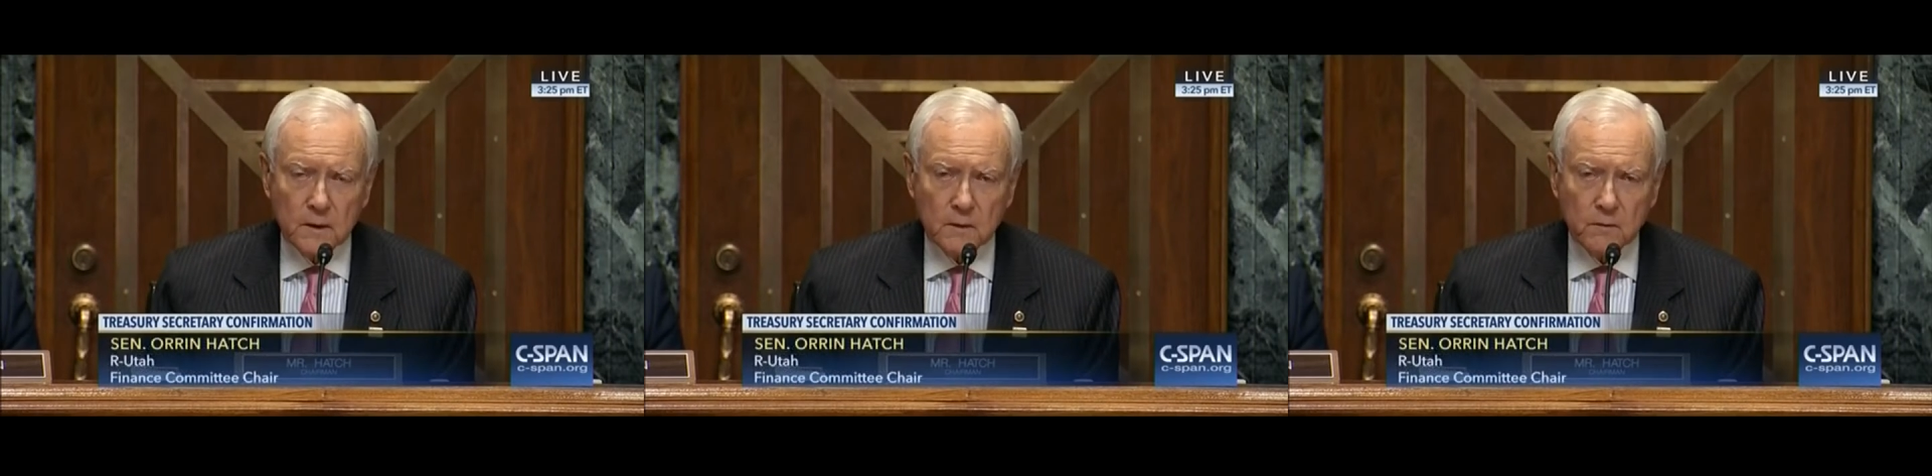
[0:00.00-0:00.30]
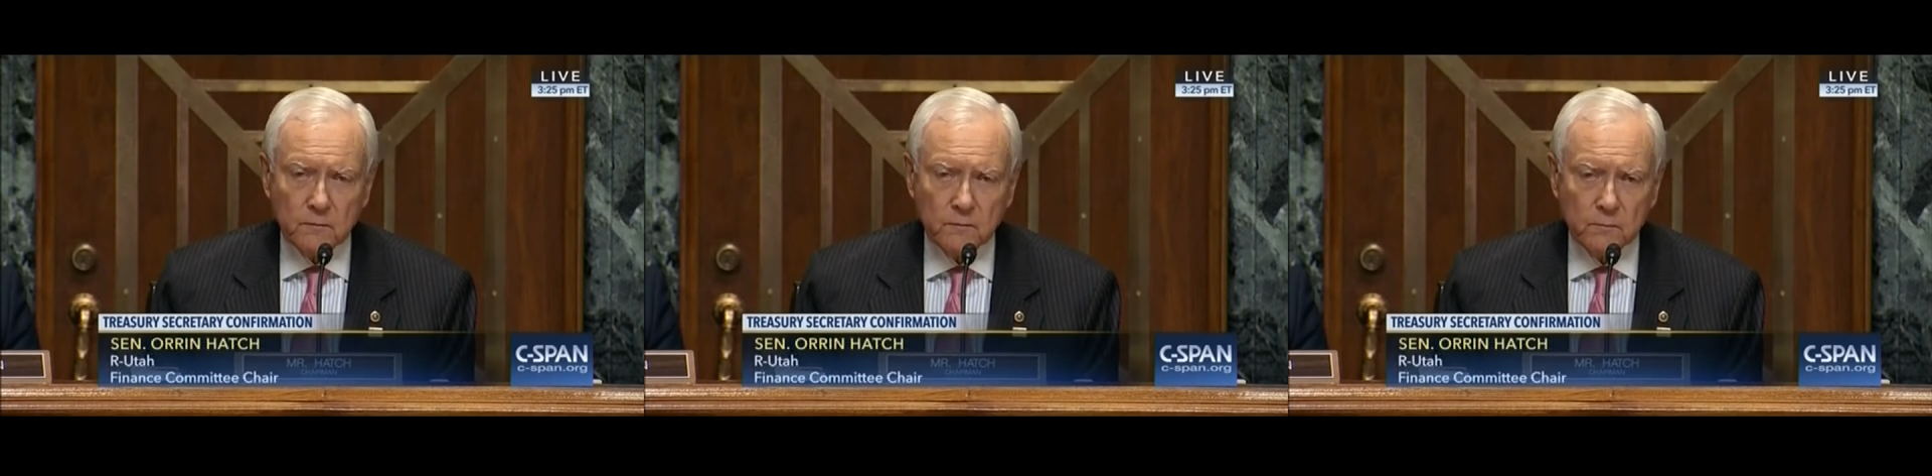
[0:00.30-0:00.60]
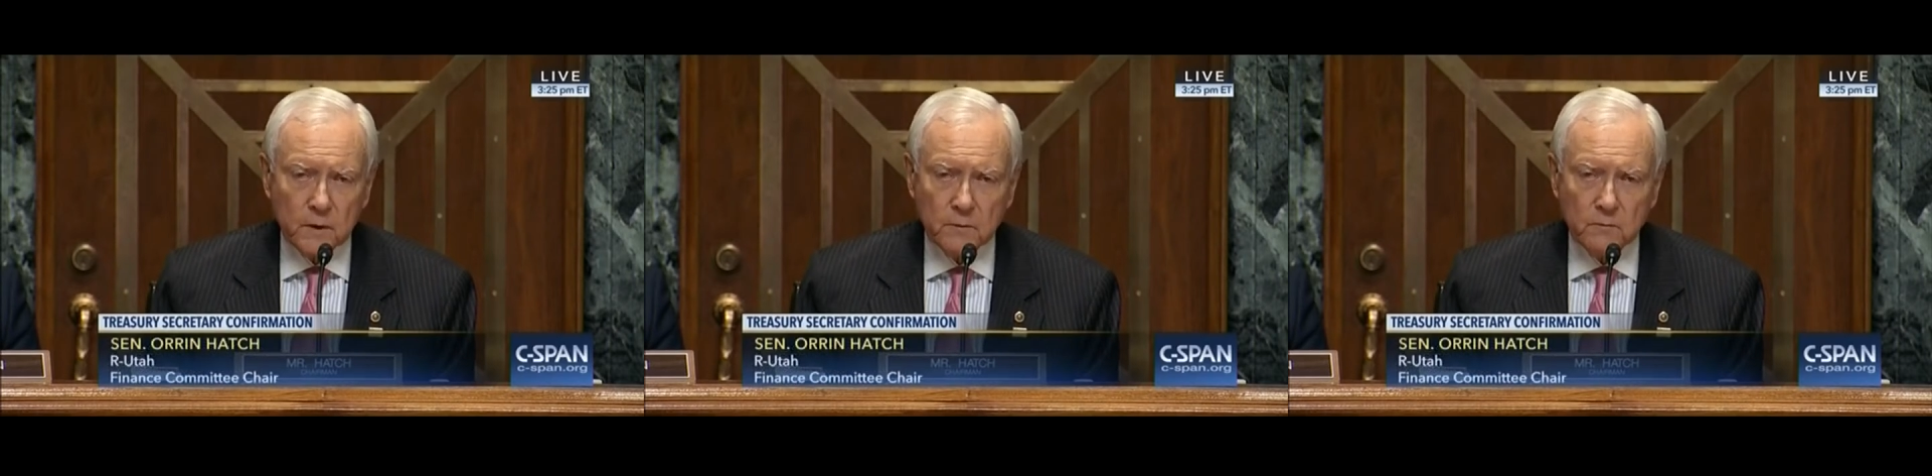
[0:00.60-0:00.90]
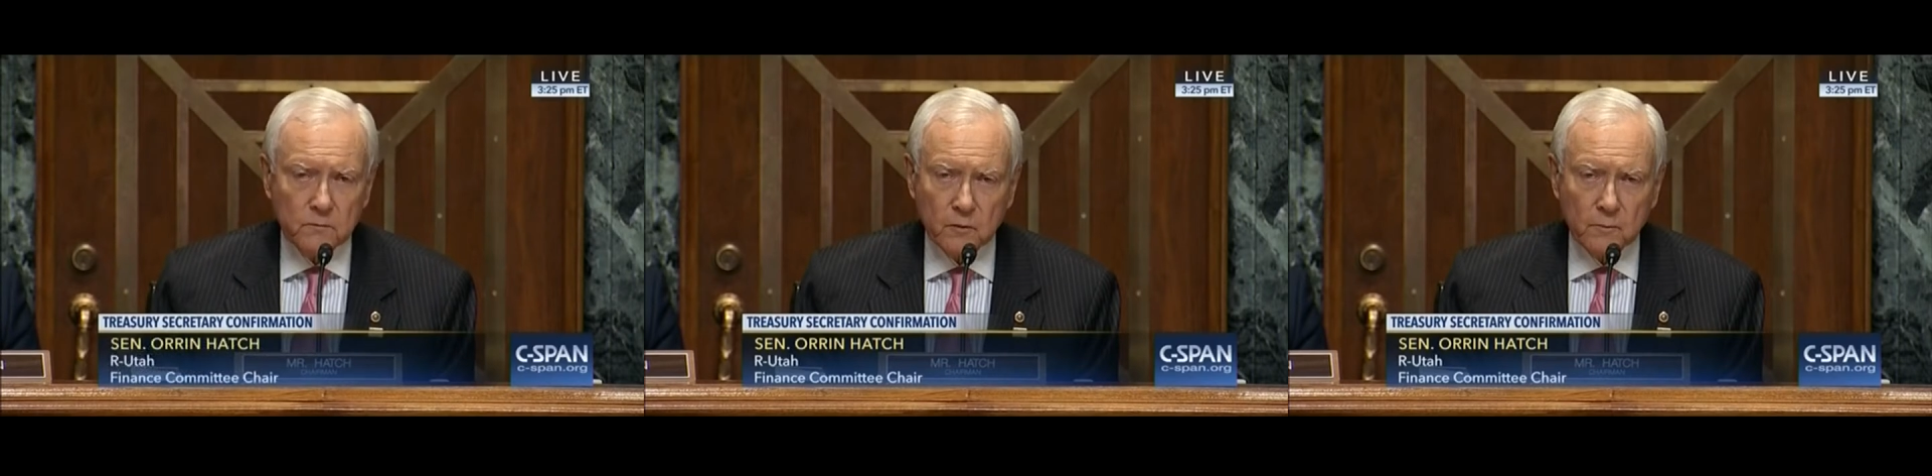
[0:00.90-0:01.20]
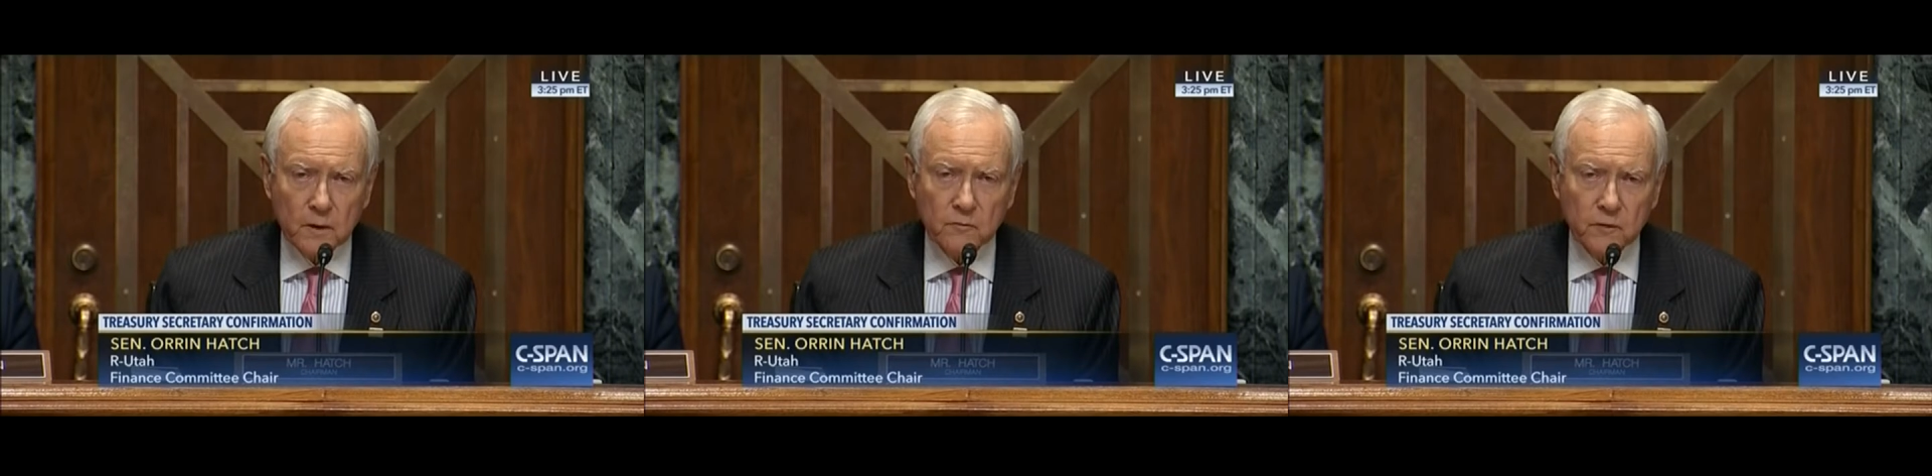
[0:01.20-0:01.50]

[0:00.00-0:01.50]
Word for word: you've made tremendous